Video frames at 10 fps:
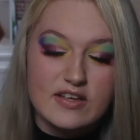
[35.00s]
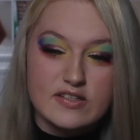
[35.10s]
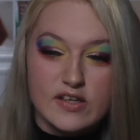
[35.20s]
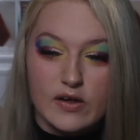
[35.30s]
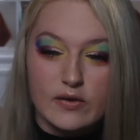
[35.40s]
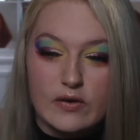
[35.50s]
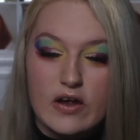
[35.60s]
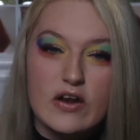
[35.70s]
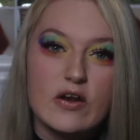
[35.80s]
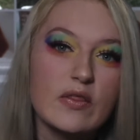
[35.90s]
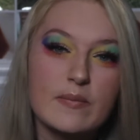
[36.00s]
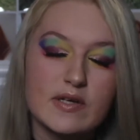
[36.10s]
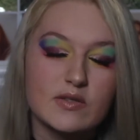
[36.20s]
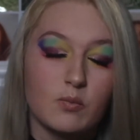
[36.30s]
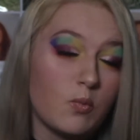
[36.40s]
So not the
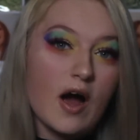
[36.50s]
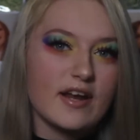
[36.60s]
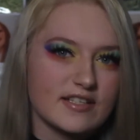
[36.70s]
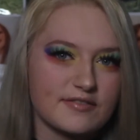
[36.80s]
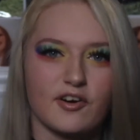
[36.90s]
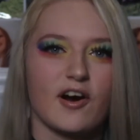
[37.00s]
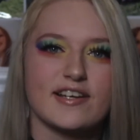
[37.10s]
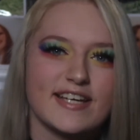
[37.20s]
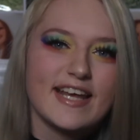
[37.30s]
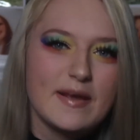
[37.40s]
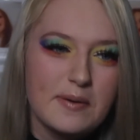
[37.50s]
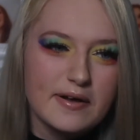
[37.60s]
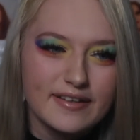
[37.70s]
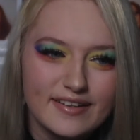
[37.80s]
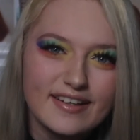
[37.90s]
most widest variety,
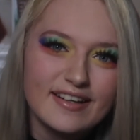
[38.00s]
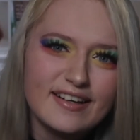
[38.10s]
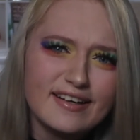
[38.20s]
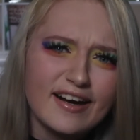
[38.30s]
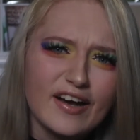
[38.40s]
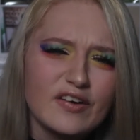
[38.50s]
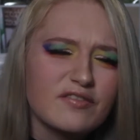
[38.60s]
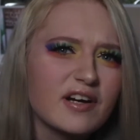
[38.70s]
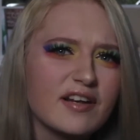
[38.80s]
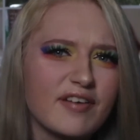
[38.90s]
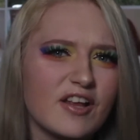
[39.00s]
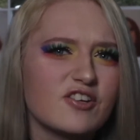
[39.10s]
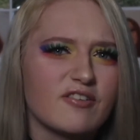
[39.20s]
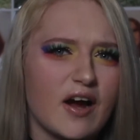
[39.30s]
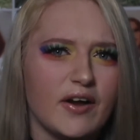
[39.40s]
but I don't really
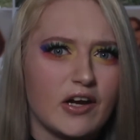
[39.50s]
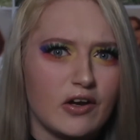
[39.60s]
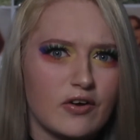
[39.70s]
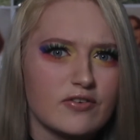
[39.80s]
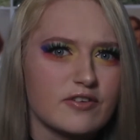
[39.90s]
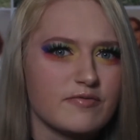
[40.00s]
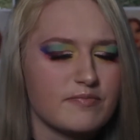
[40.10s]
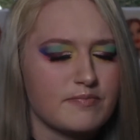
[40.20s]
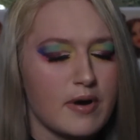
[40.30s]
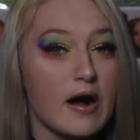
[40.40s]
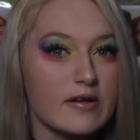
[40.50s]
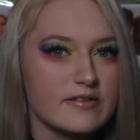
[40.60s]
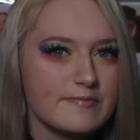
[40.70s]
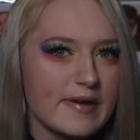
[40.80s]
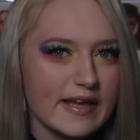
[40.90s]
venture out in a lot of parts
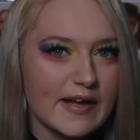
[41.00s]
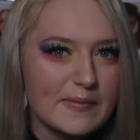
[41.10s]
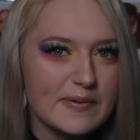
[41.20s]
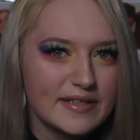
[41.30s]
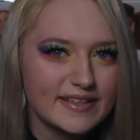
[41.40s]
of makeup.